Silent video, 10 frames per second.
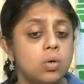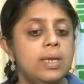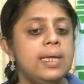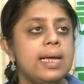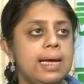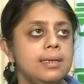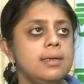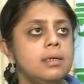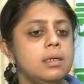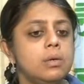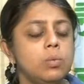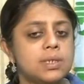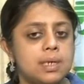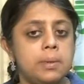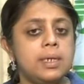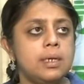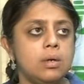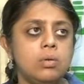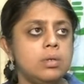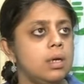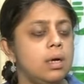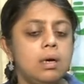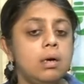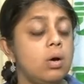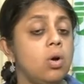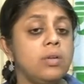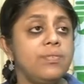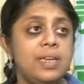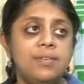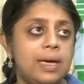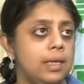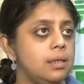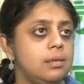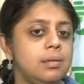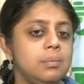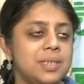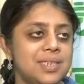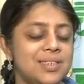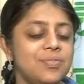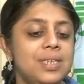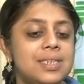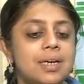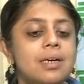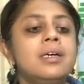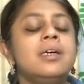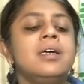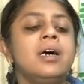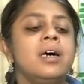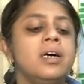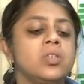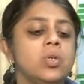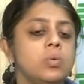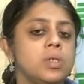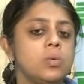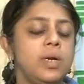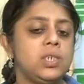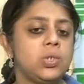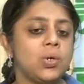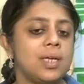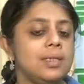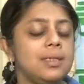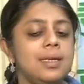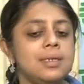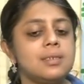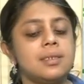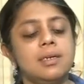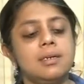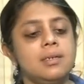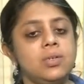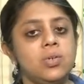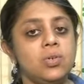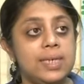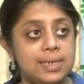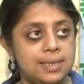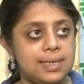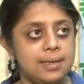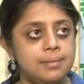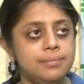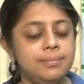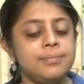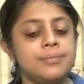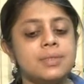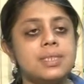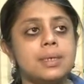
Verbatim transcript: colleague Aaron was coming down uh, on a very valid business visa. Uh, so it was quite shocking that, uh, you know, yet again,